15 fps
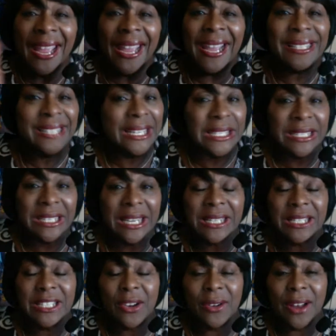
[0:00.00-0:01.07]
it just
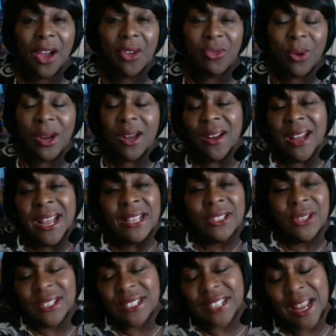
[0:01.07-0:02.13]
doesn't turn out well.
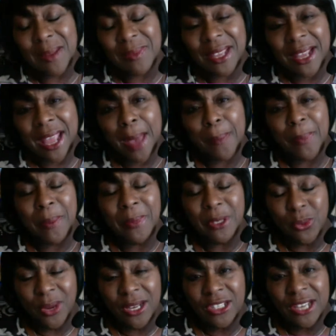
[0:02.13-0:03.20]
So the same thing happened
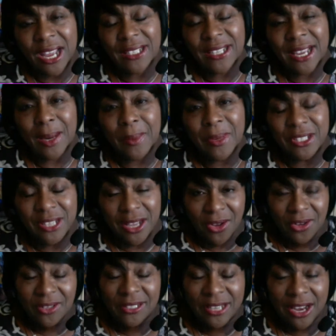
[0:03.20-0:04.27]
between Jack Tatum and
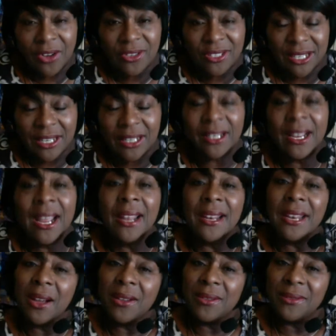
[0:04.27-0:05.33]
Daryl Stingley.
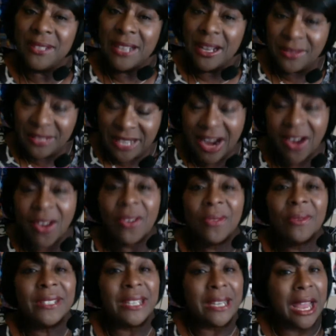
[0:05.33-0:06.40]
Now, Daryl
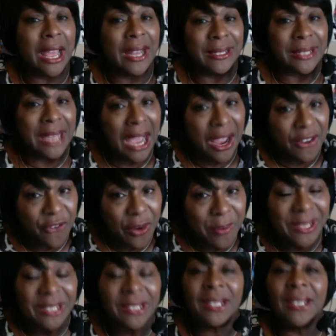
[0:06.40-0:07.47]
did not die from
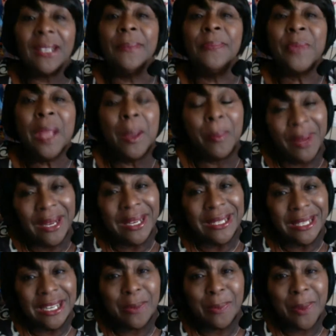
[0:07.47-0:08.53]
his hit, but it
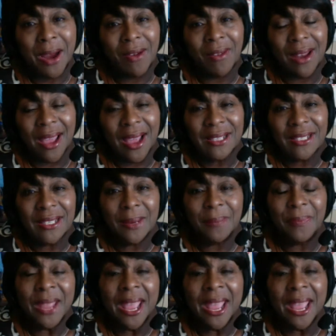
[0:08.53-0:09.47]
did paralyze him.